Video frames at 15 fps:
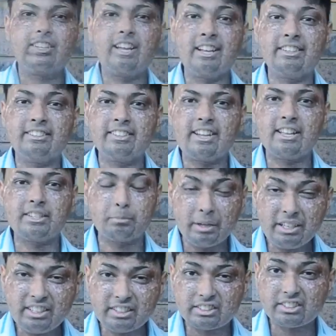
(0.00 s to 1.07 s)
and as
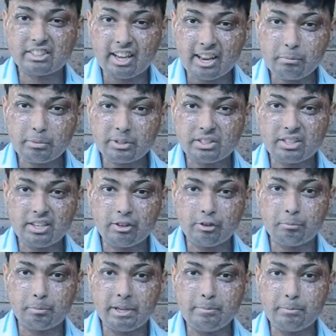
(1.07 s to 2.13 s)
many as 10%
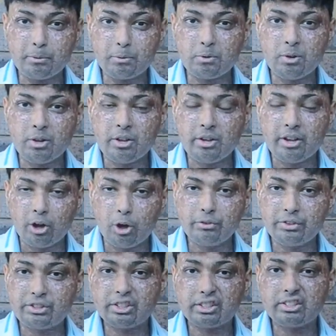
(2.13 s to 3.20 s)
of people
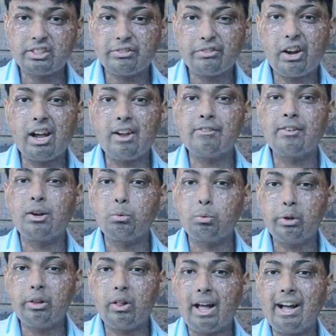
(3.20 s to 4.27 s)
over 65
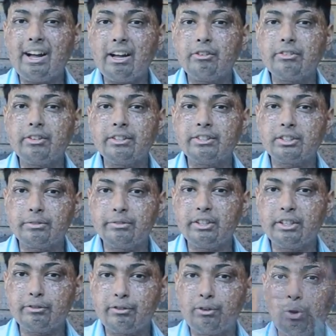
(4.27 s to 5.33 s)
will have a
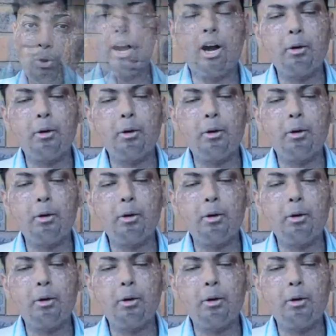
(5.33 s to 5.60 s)
severe fall.